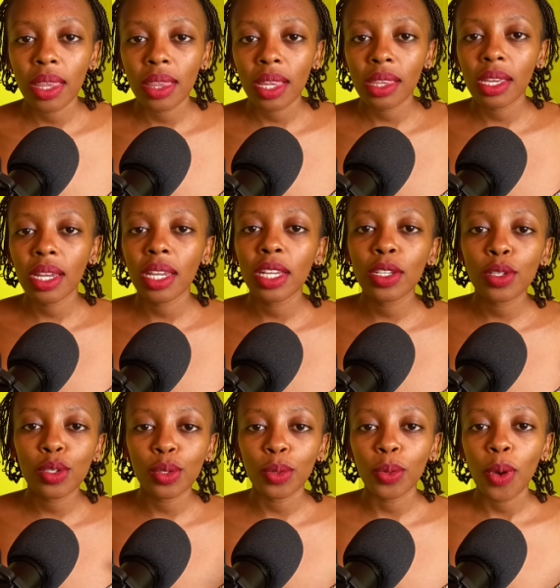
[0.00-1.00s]
that they need
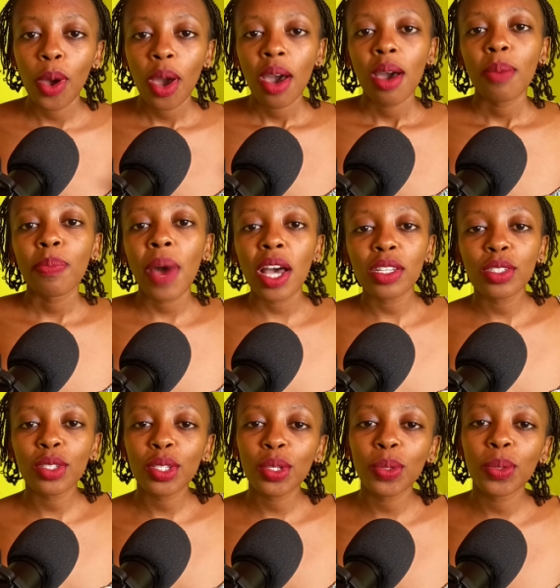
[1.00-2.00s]
to pass
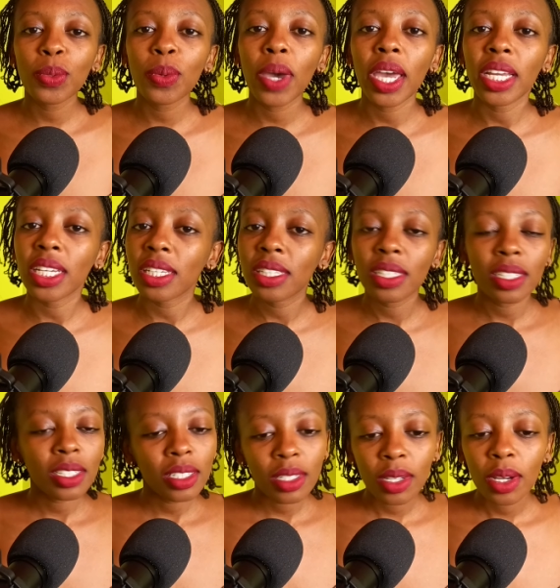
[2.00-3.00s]
through and
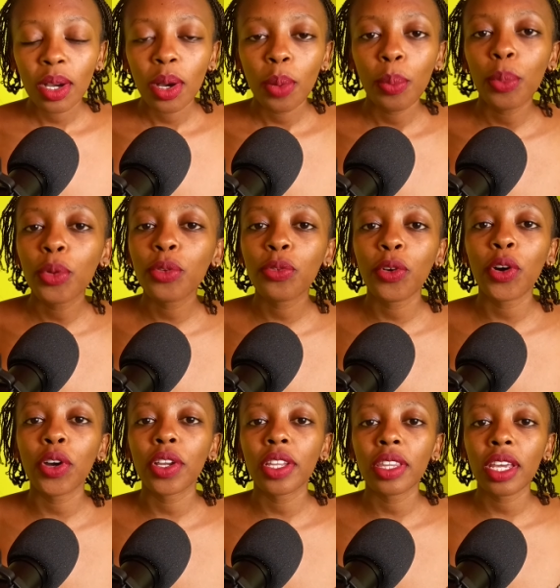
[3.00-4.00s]
move
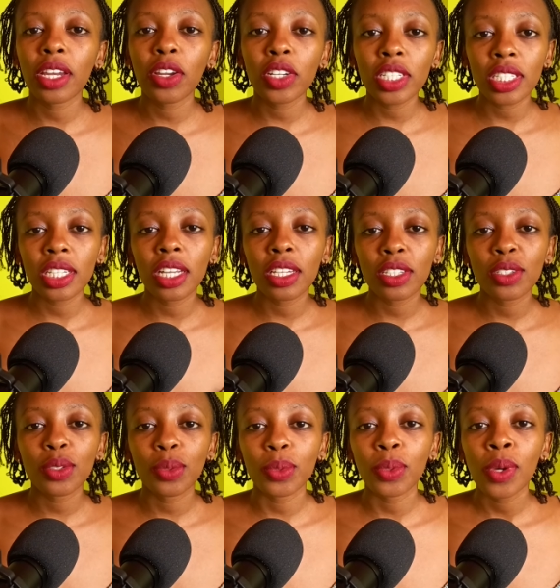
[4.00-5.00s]
on. They don't need
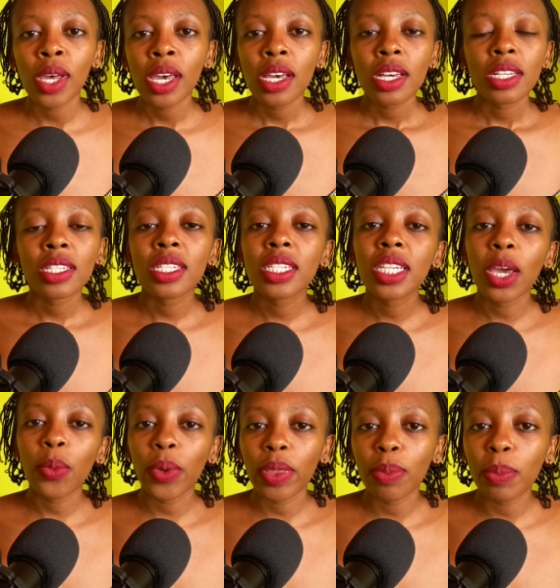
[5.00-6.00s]
to stay
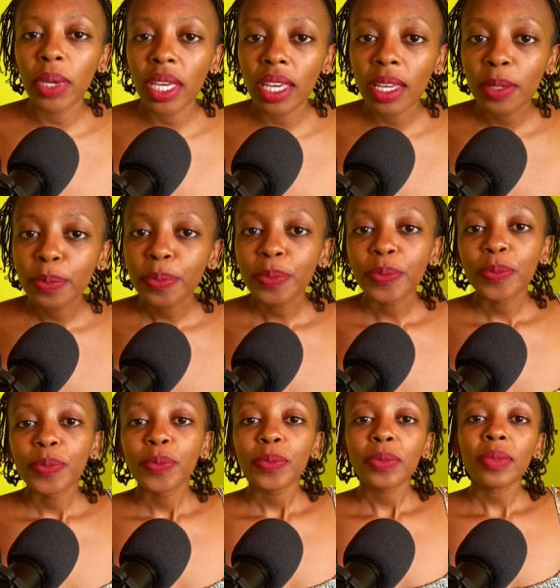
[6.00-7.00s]
with me.
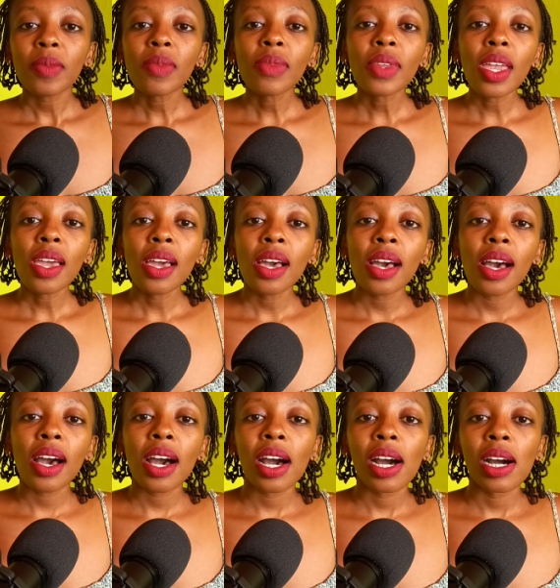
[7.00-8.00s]

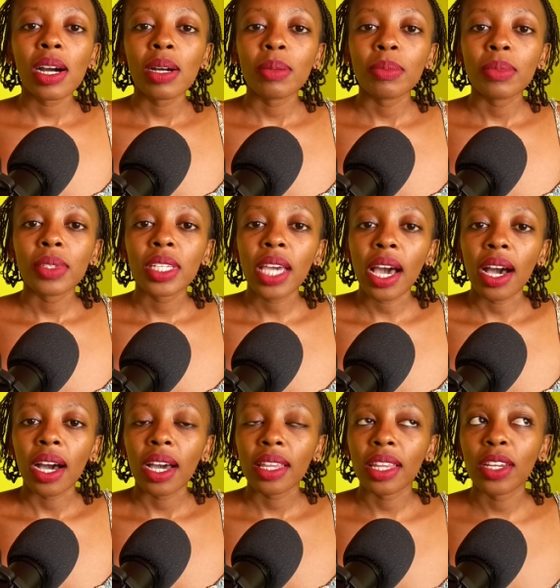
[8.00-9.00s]
Uh, yeah,
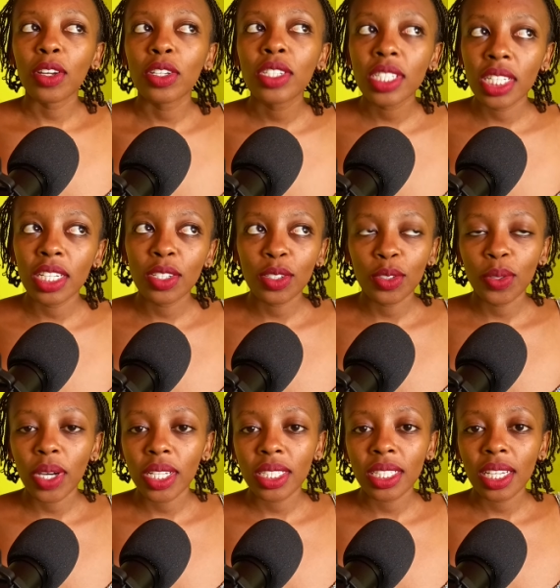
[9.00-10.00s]
they don't need to
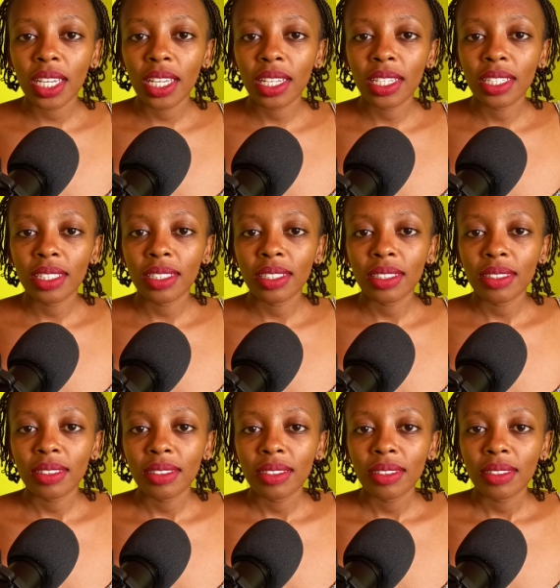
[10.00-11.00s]
dwell in
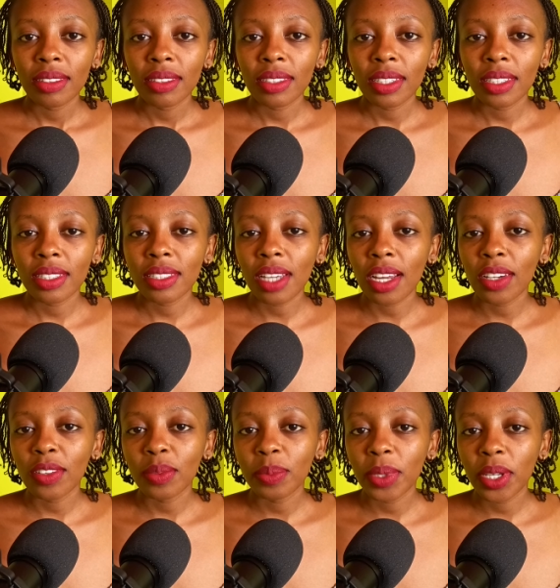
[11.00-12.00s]
inside of
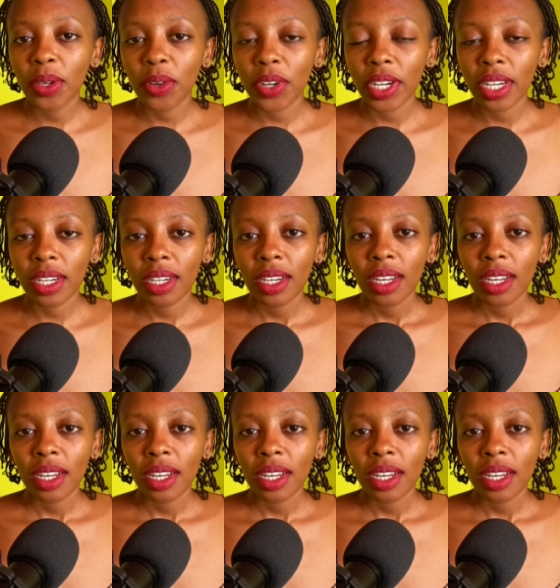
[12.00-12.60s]
me or